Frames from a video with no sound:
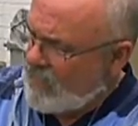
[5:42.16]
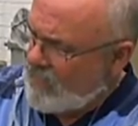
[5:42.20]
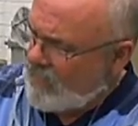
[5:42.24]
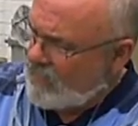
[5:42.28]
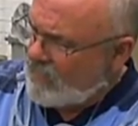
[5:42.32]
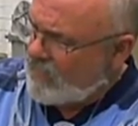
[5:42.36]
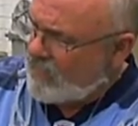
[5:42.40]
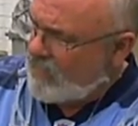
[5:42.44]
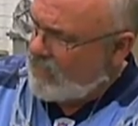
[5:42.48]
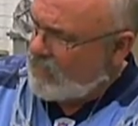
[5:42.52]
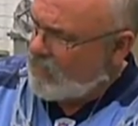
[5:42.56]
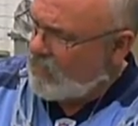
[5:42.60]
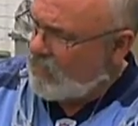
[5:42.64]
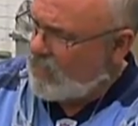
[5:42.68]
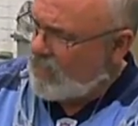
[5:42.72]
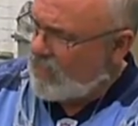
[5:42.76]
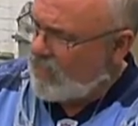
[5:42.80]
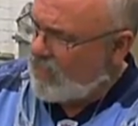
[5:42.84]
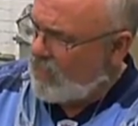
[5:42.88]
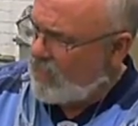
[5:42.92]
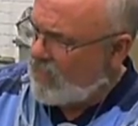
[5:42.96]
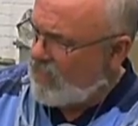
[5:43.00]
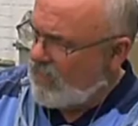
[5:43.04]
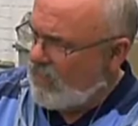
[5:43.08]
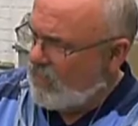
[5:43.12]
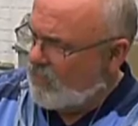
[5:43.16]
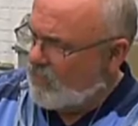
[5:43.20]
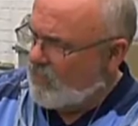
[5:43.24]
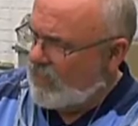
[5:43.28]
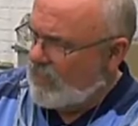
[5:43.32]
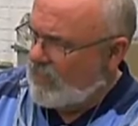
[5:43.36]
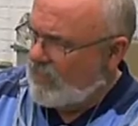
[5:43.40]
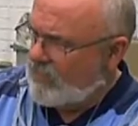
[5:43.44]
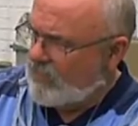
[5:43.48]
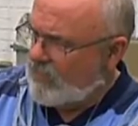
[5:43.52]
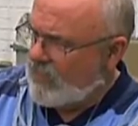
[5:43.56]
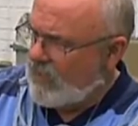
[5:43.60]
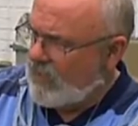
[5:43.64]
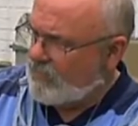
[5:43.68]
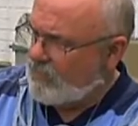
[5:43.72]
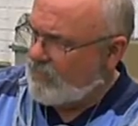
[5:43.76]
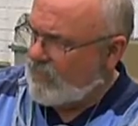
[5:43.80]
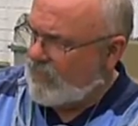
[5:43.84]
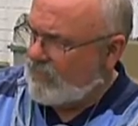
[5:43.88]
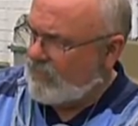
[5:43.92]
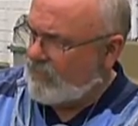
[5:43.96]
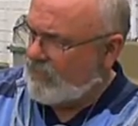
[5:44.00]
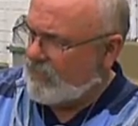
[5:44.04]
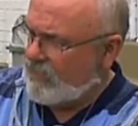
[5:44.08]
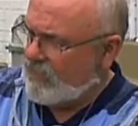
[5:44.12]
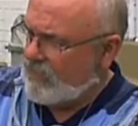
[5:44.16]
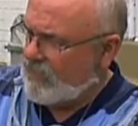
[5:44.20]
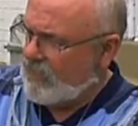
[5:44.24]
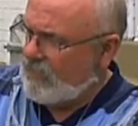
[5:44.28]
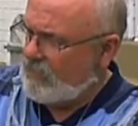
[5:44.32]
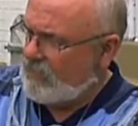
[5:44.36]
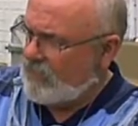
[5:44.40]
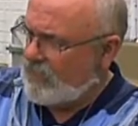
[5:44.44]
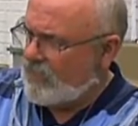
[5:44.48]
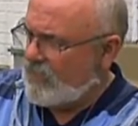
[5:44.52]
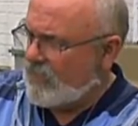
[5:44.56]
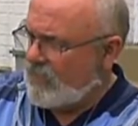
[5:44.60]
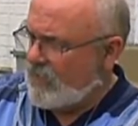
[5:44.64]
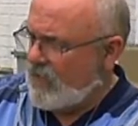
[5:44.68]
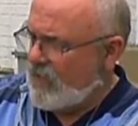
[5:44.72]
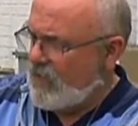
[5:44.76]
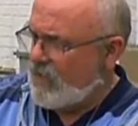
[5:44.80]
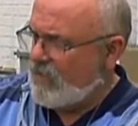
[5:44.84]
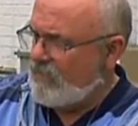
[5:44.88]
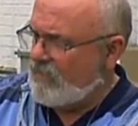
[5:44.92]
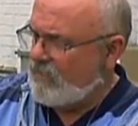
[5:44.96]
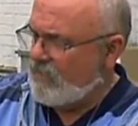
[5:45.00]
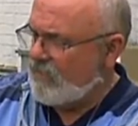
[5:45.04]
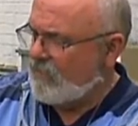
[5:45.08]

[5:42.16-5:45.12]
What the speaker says: So we're going to open this up and see what's in here.